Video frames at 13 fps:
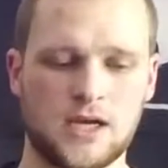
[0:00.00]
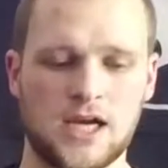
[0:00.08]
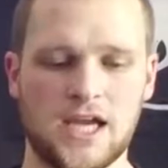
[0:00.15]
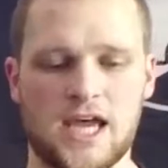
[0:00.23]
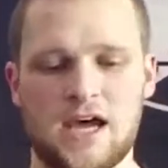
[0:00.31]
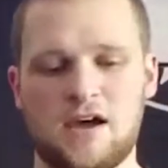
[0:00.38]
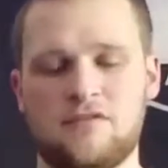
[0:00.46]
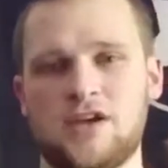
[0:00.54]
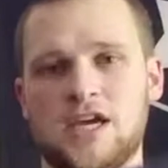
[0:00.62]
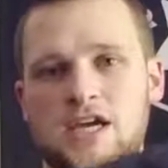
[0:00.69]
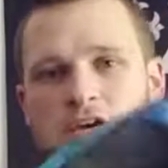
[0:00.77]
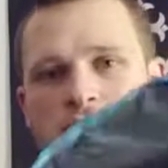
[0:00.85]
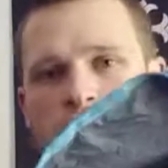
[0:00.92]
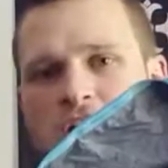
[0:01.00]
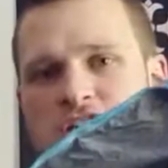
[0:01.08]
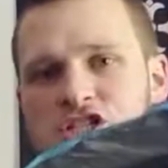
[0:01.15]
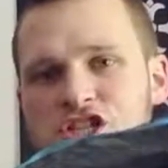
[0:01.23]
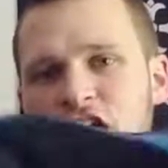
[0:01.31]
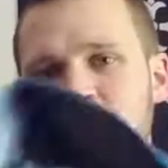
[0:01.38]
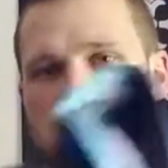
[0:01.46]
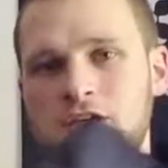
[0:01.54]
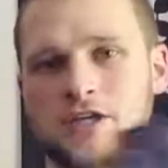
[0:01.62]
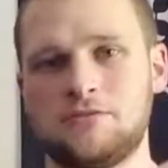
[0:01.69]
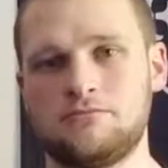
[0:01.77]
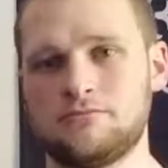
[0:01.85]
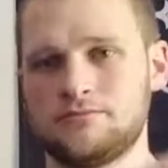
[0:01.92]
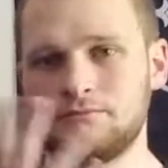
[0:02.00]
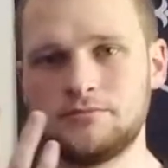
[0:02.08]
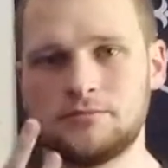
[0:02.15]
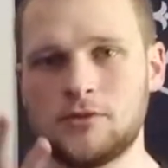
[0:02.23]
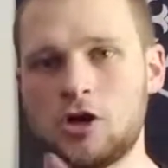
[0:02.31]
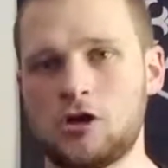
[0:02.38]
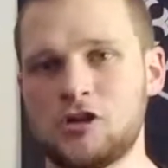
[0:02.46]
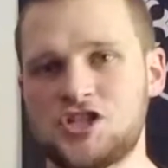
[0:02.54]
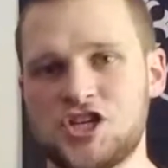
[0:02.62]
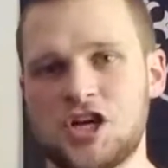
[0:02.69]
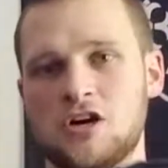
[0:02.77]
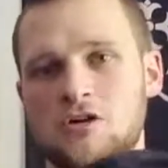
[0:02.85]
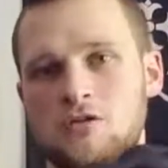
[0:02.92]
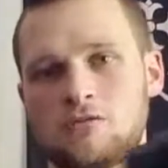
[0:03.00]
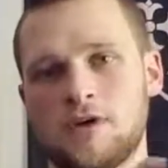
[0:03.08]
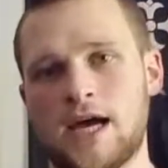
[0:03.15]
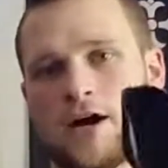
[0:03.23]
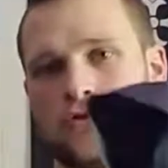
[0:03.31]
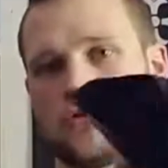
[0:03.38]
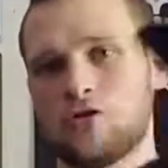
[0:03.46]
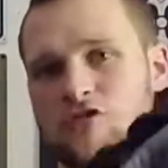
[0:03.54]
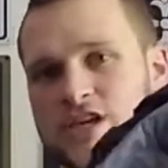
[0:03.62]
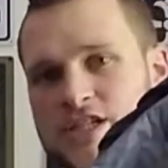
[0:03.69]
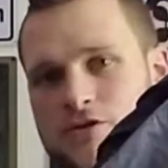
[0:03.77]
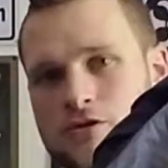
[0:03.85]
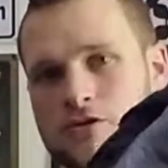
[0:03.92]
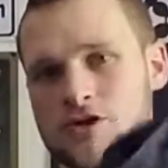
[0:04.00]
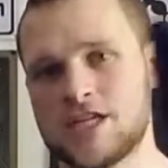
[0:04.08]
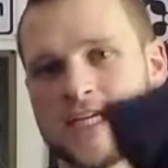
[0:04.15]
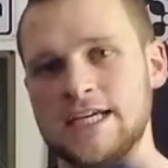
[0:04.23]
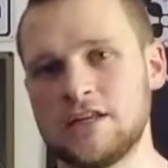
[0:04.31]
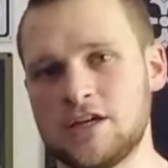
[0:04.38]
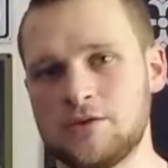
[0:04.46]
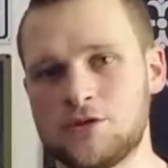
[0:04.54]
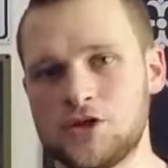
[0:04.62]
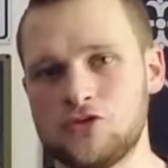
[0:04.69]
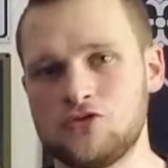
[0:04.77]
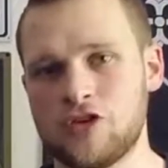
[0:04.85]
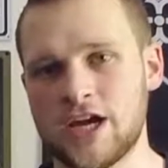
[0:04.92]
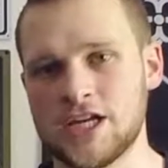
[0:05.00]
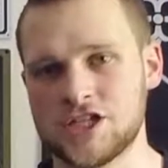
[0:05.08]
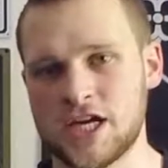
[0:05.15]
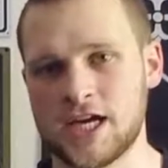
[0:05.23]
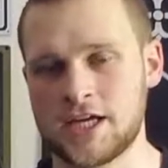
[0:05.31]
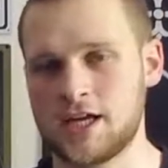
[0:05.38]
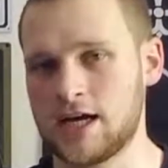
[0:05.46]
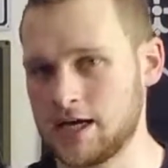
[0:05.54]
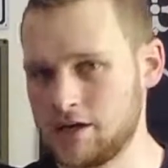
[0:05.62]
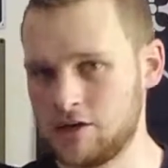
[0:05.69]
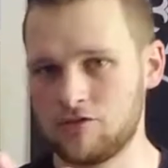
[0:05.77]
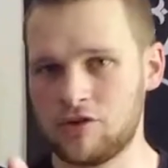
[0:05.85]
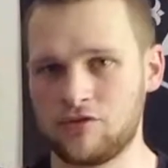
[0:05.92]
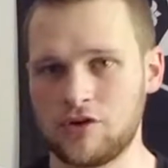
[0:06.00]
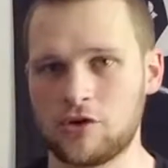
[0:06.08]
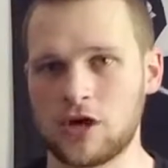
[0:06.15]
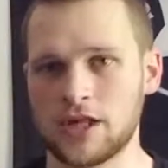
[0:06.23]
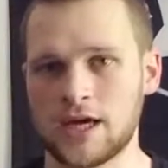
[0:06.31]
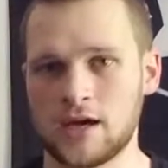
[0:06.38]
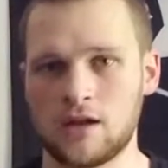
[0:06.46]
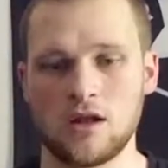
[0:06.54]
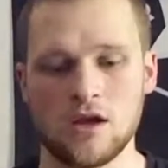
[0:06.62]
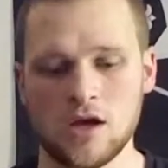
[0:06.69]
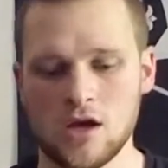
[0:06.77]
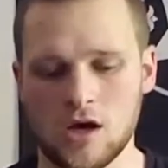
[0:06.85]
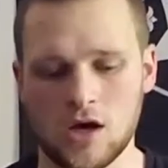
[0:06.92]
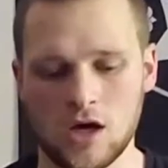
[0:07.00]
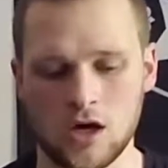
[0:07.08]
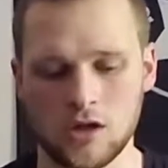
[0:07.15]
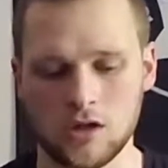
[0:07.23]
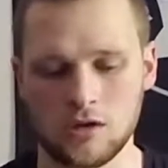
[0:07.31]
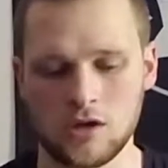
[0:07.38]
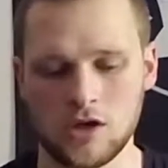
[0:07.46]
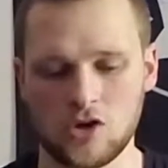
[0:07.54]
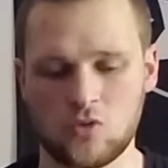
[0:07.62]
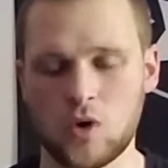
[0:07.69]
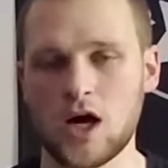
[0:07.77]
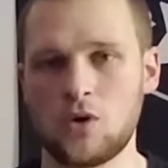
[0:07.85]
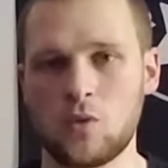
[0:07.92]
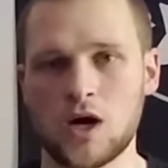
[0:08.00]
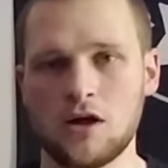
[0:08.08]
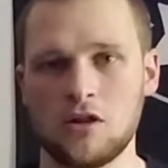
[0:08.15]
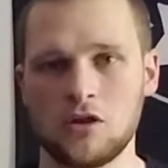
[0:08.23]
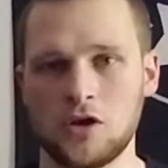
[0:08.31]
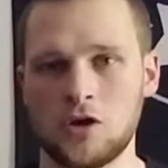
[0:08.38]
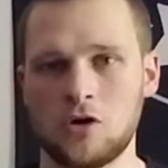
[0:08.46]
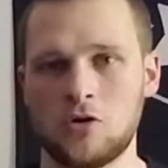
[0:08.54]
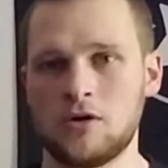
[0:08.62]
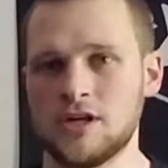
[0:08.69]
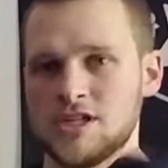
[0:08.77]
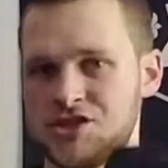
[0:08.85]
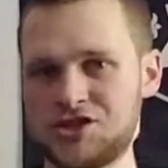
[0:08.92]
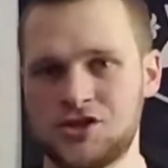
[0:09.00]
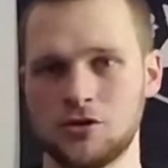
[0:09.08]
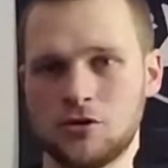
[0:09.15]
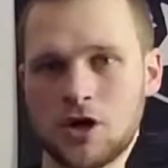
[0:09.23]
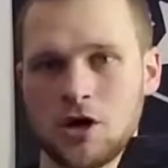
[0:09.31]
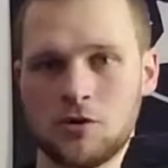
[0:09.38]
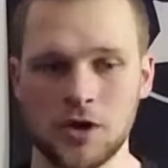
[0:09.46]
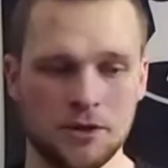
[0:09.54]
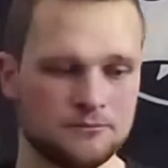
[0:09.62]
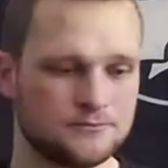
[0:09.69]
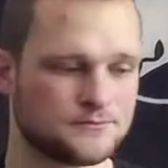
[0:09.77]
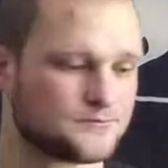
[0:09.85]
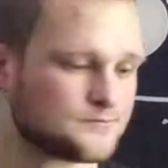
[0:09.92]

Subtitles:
I have a rain jacket, hard shell, outdoor research, helium-2 rain jacket. I did a review on that quite a while ago, still going.